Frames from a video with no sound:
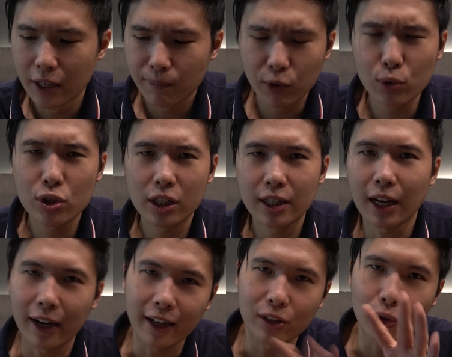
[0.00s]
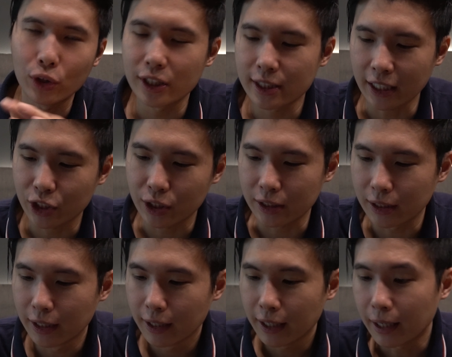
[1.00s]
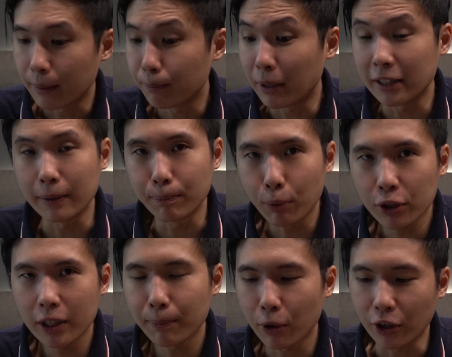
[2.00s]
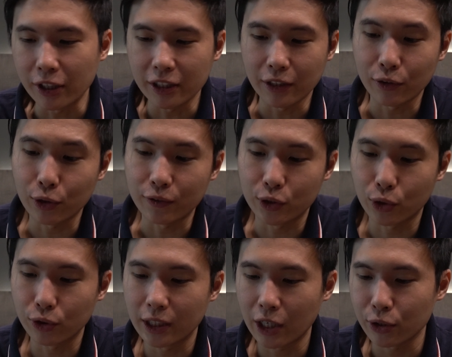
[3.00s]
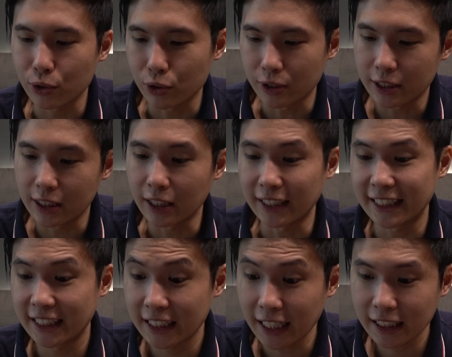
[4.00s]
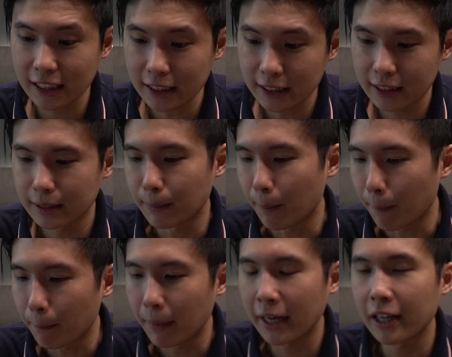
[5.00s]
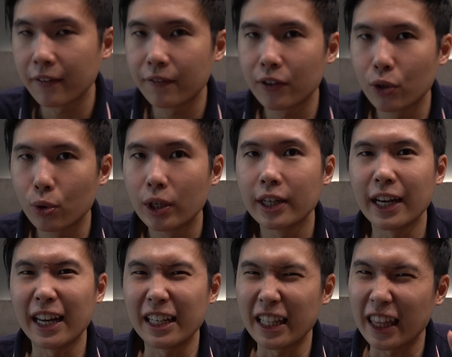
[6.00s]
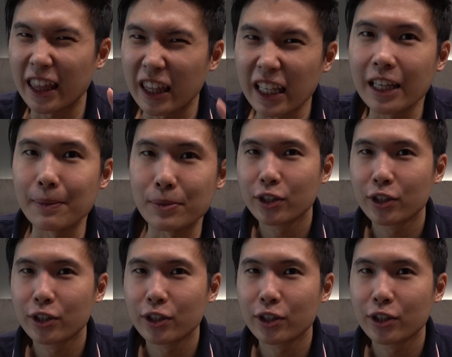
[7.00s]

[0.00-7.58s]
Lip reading: Usually I ignore this section, but the bottom part, you scroll down, you should see like sectors, market view, and themes.